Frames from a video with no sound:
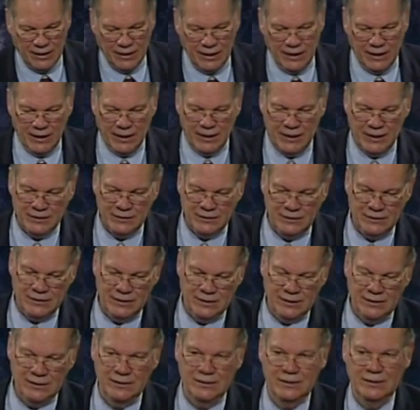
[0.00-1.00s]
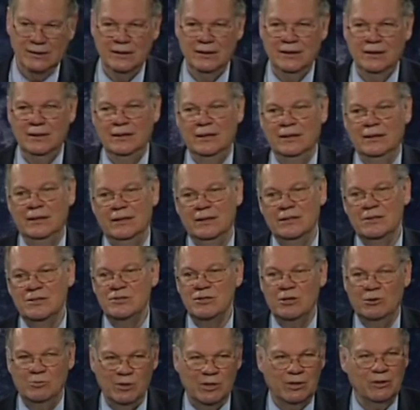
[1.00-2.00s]
And
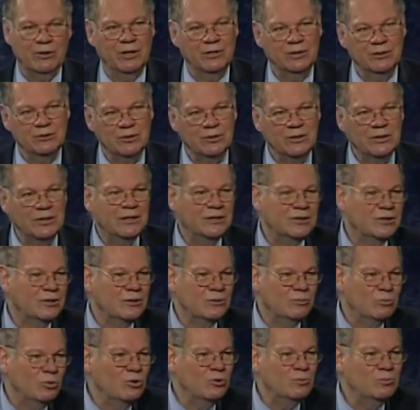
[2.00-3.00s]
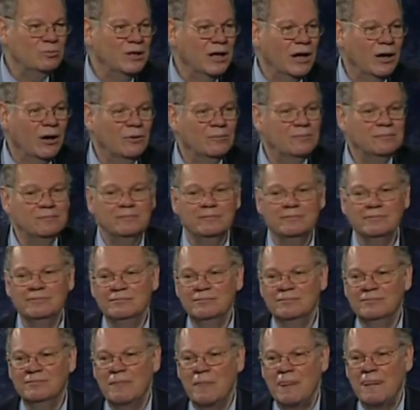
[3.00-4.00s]
so we're going to look into the womb now
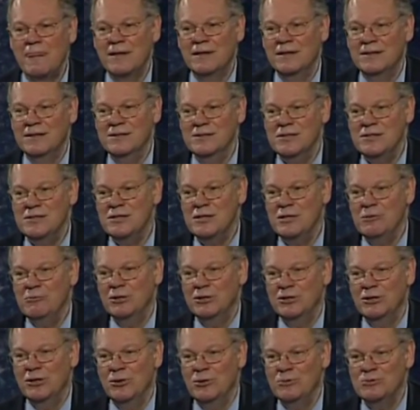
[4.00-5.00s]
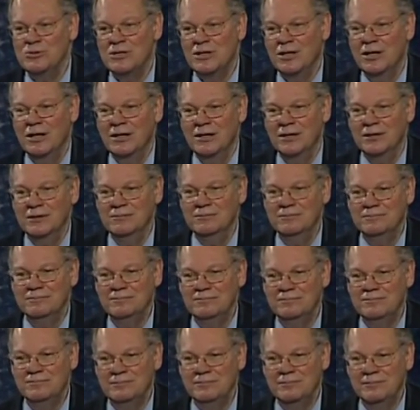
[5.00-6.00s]
and see what goes on,
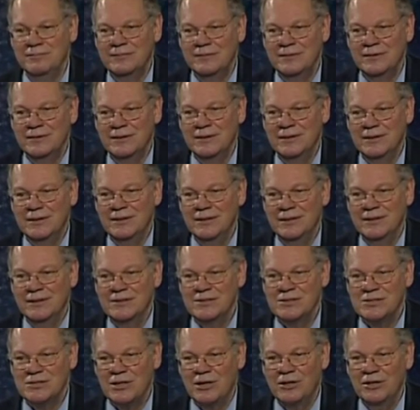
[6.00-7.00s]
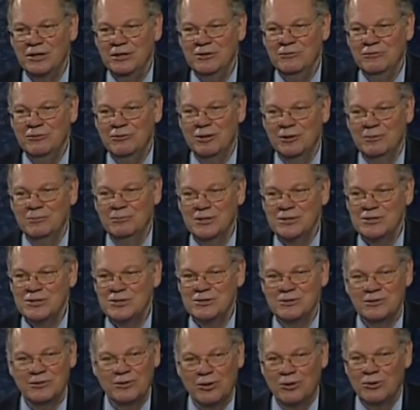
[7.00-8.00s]
starting from
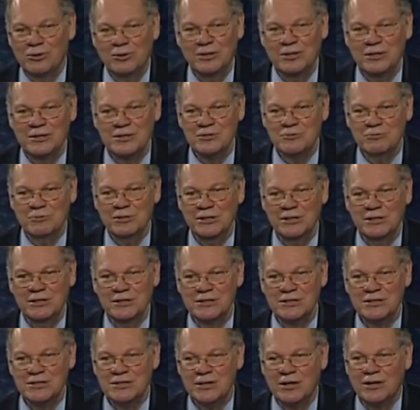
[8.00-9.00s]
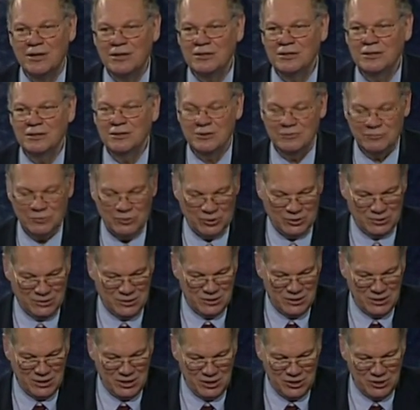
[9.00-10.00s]
as early as we can start in the
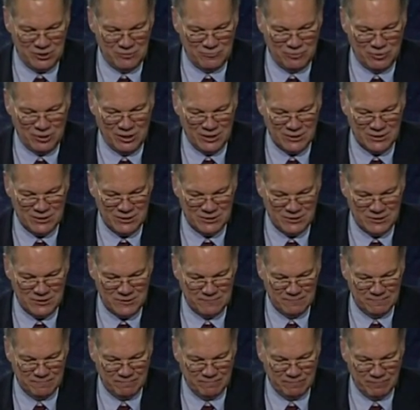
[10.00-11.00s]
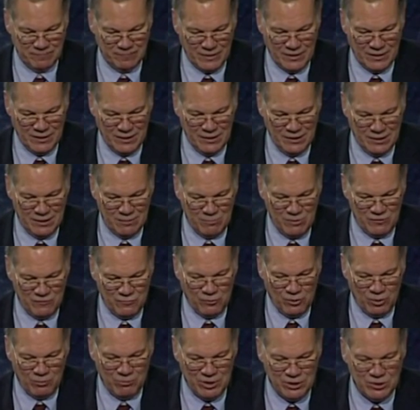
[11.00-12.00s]
fertilization process. And
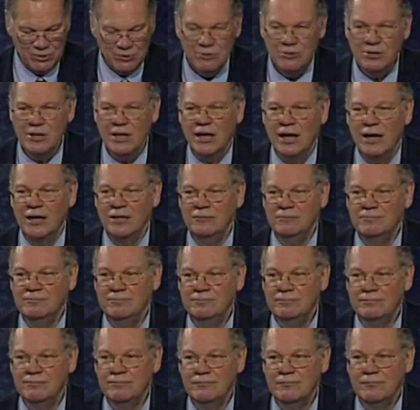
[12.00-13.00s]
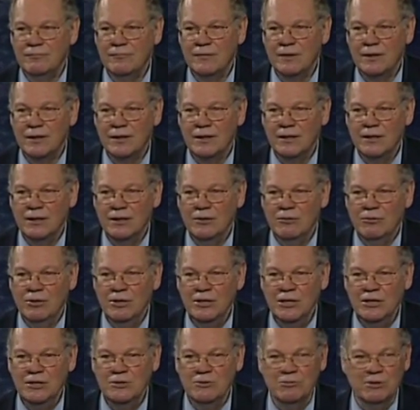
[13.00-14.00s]
before we do that,
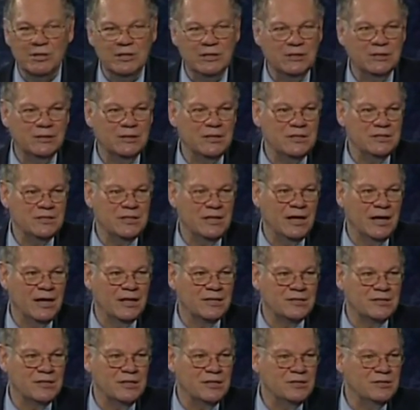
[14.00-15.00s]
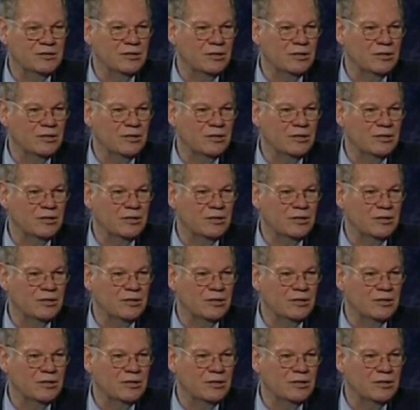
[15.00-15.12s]
we need to read Ecclesiastes.